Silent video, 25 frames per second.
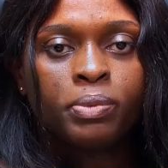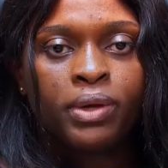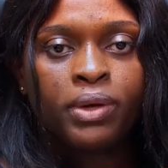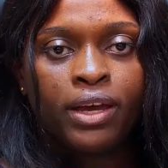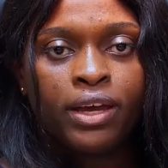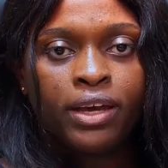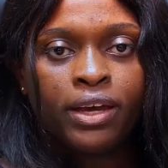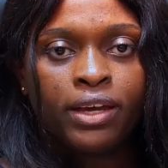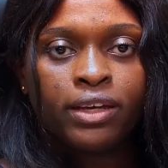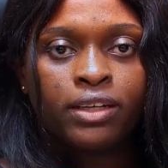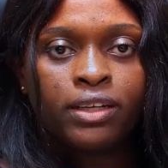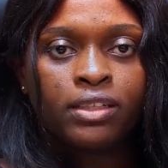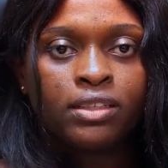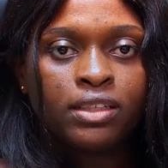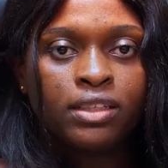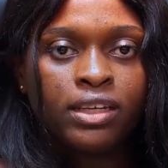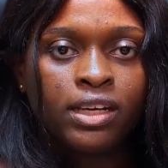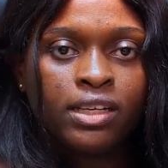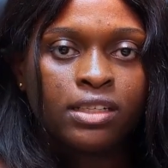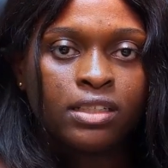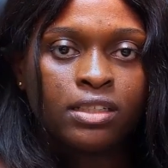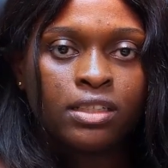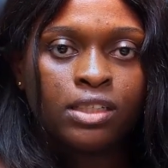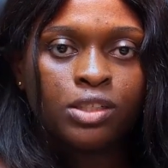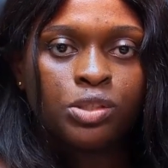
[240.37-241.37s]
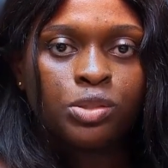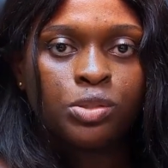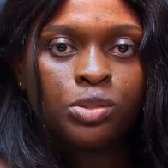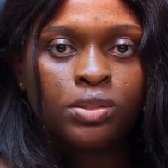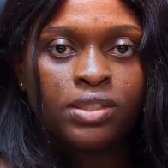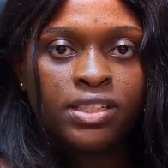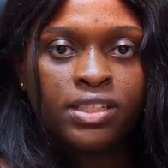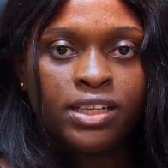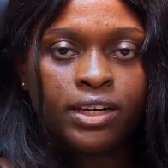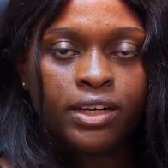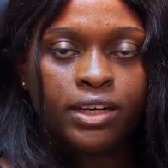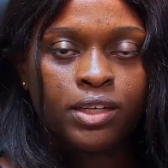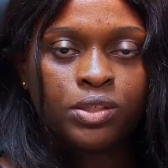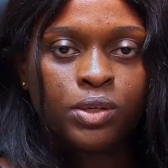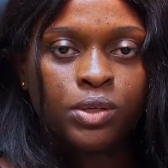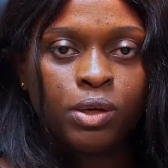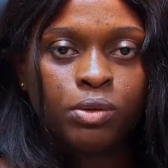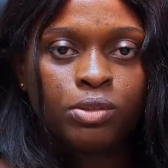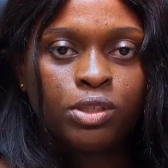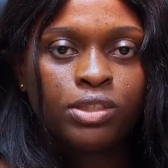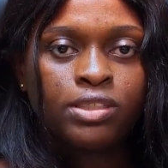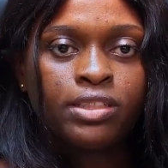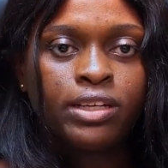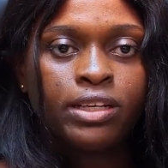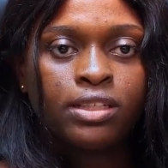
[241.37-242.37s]
behind getting into tech. So I'll
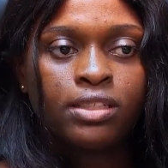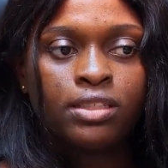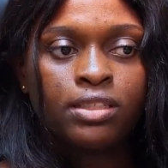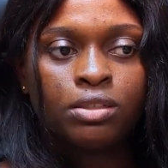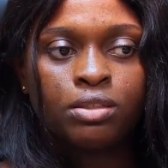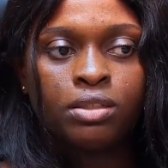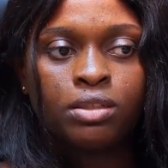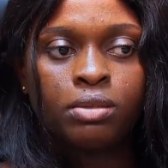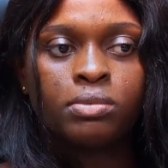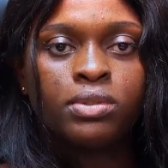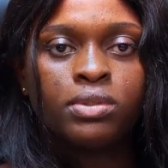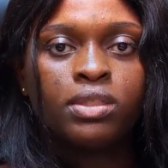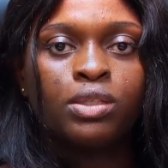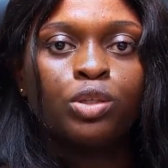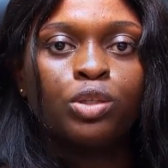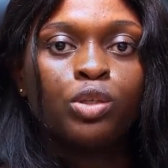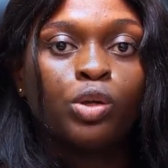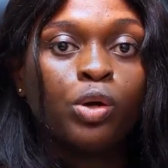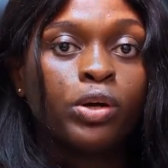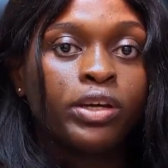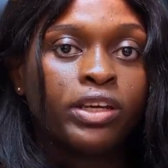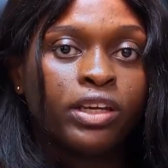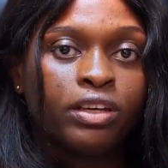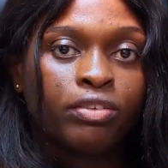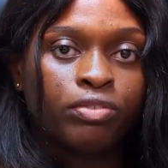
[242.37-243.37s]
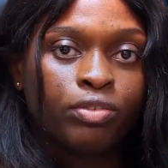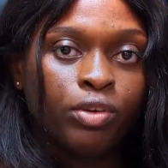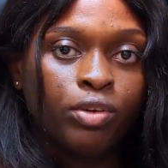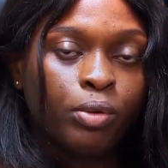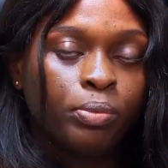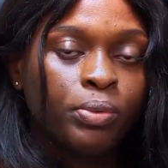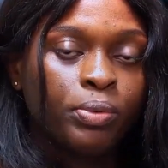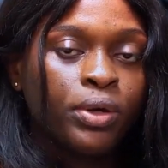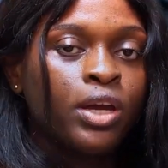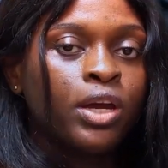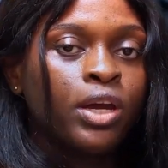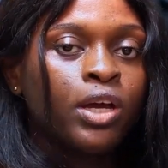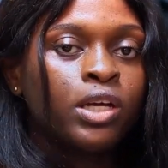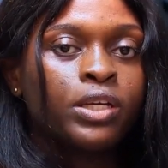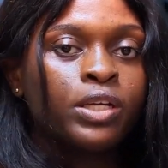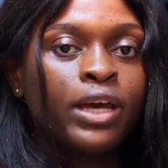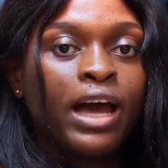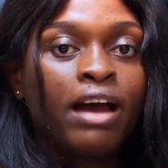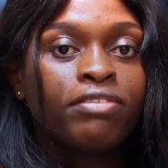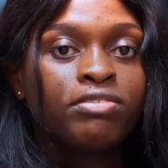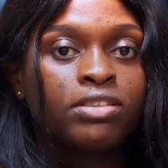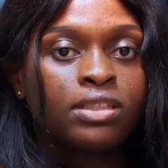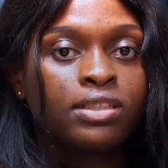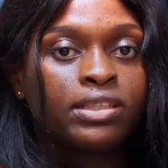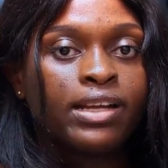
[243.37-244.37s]
just like to tell them to not give up. You
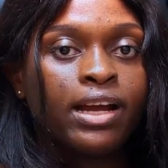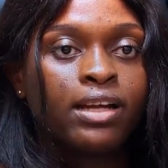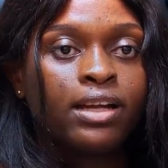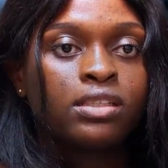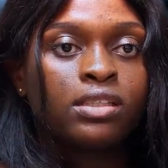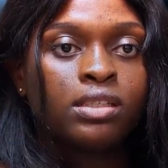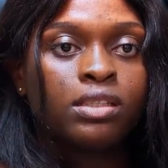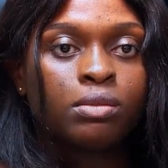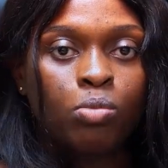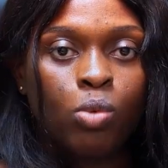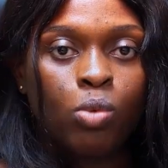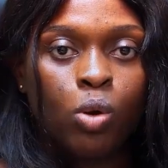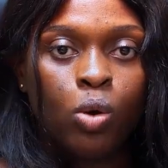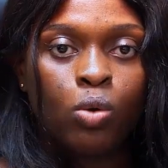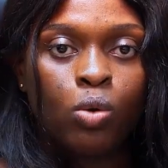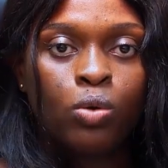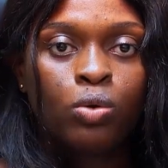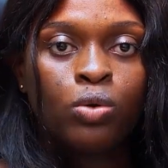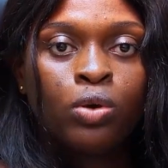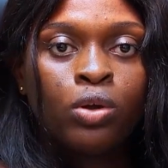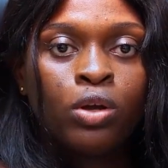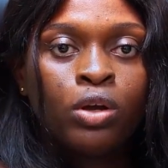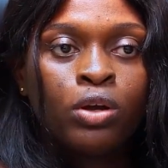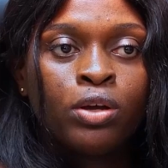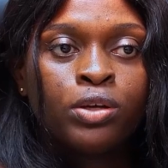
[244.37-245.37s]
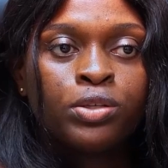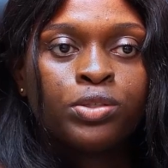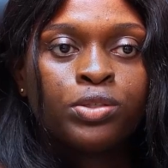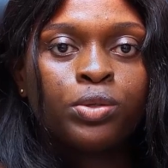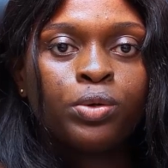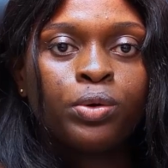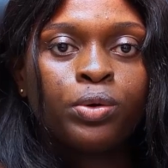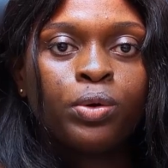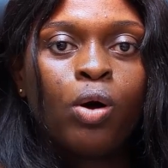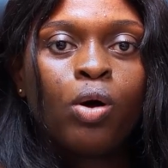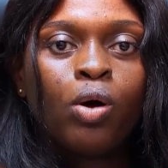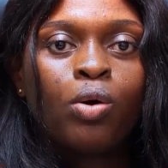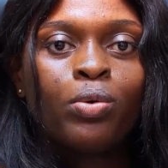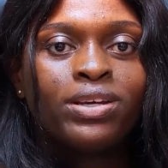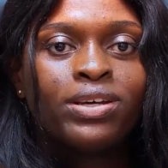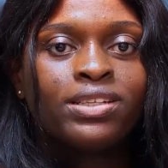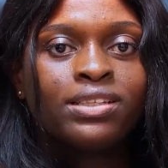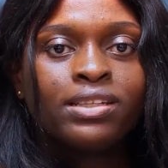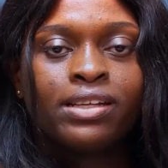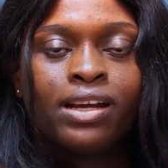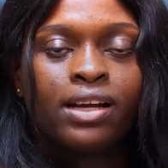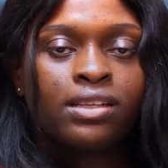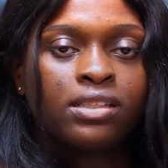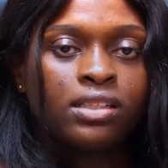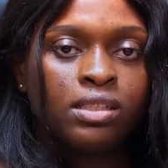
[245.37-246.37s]
have to start small. So always
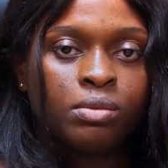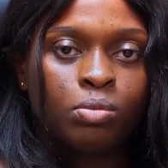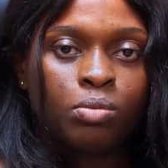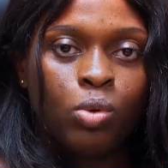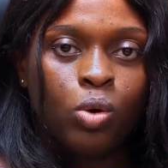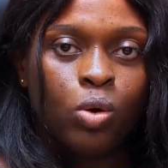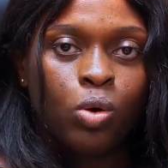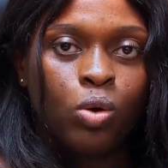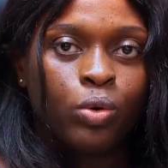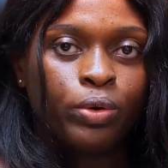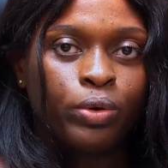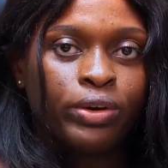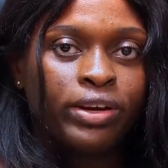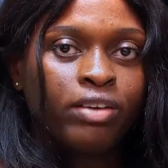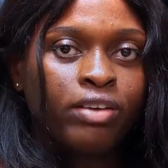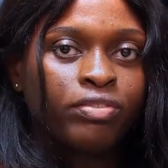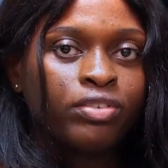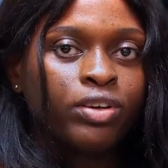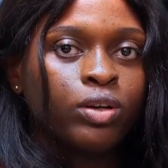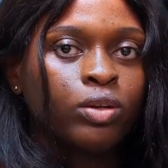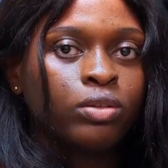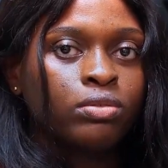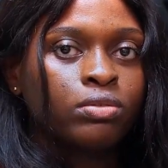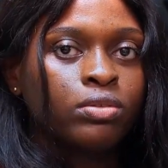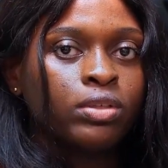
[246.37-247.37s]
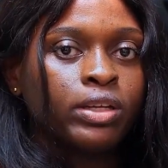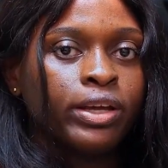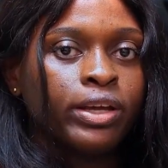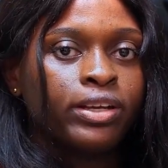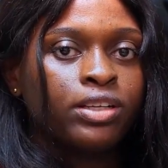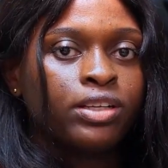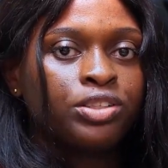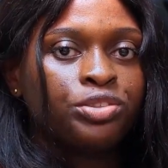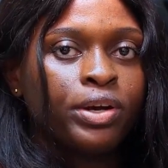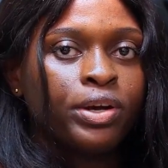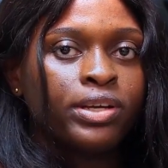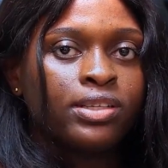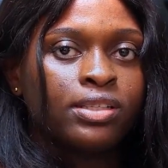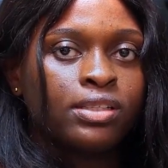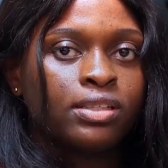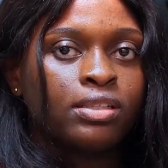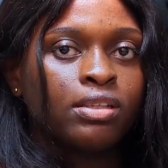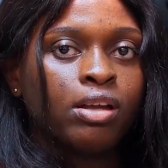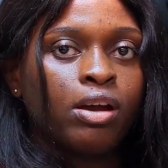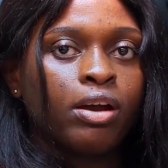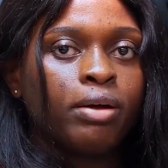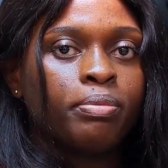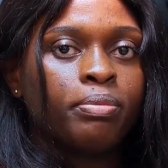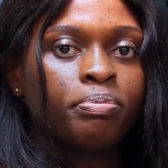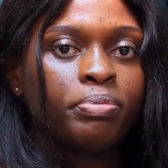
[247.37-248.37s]
start small. Never try to
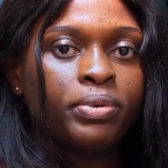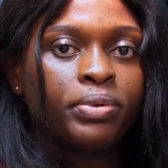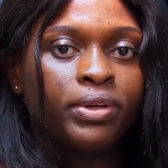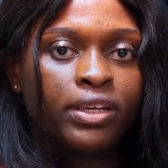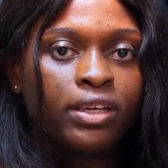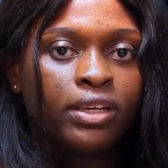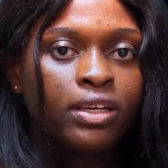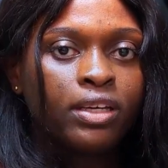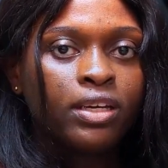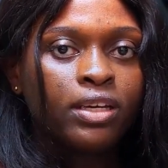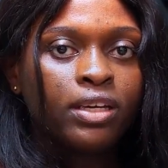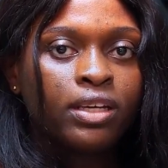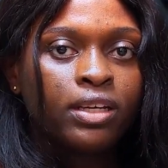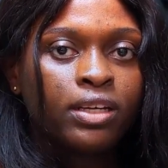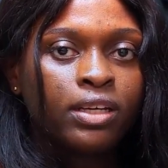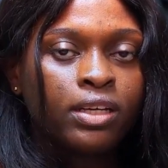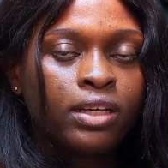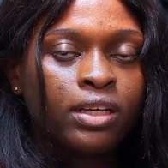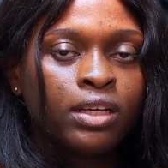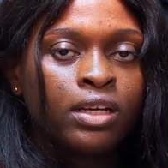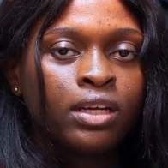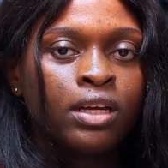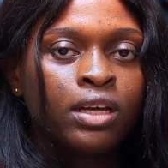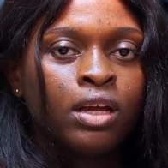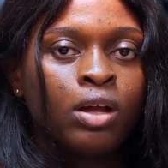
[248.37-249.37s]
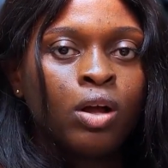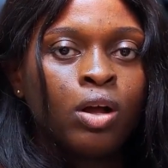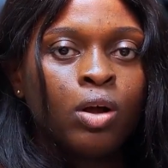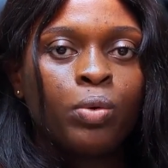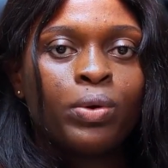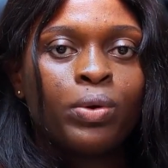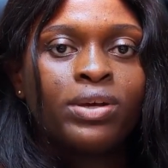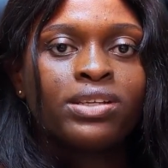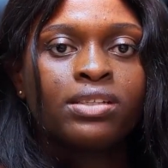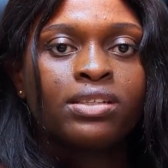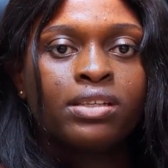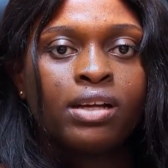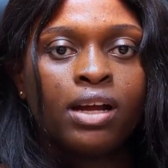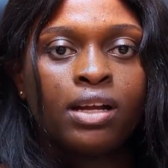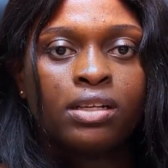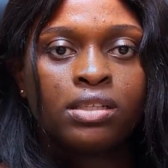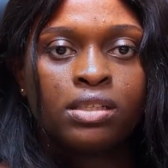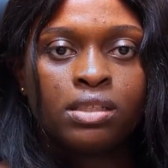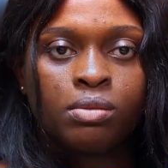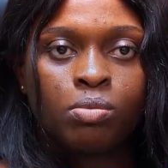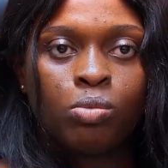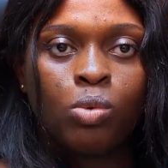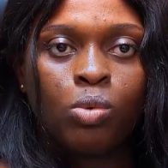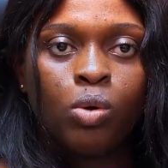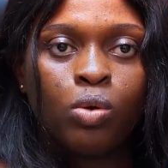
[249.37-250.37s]
start big. Always start
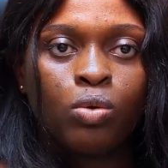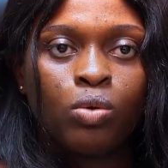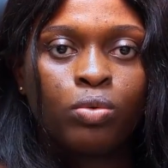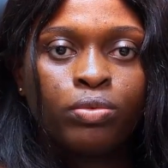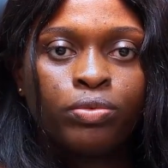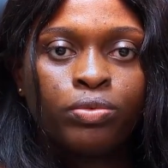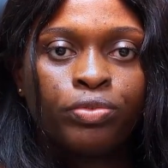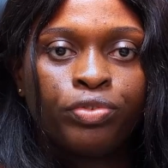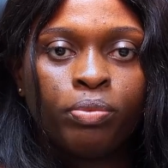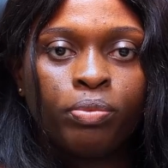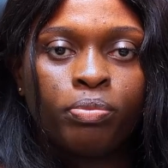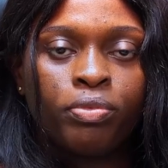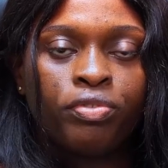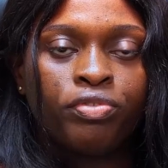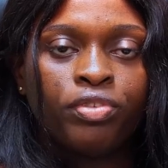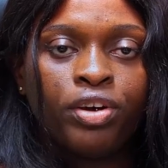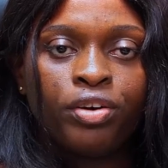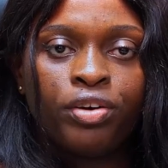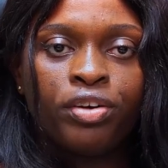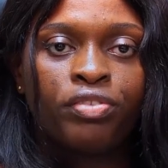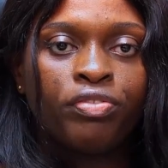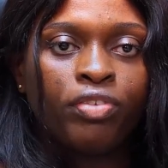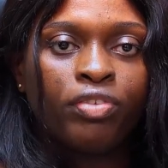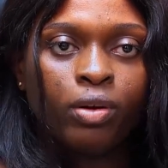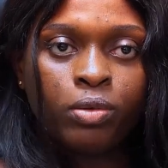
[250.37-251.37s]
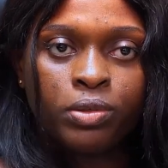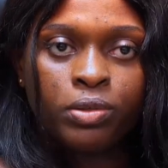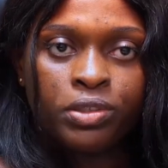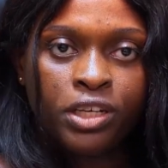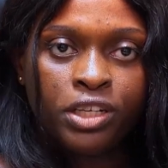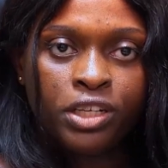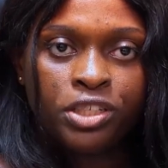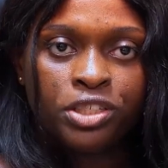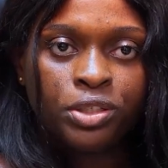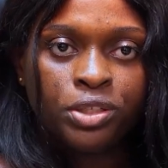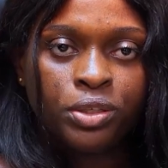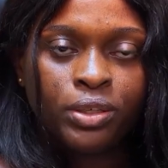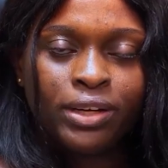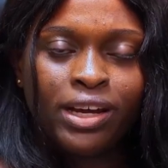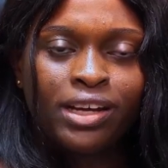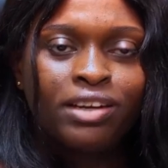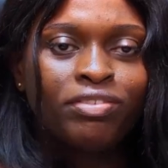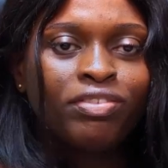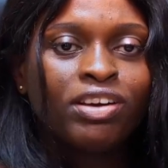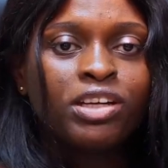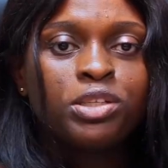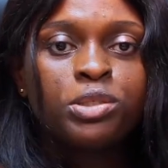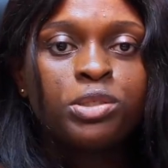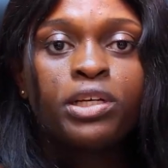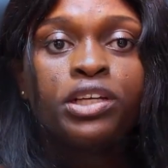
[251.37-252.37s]
small from the very foundation, and
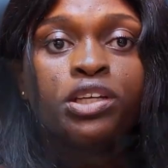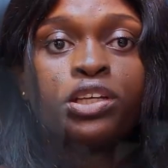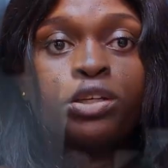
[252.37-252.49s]
eventually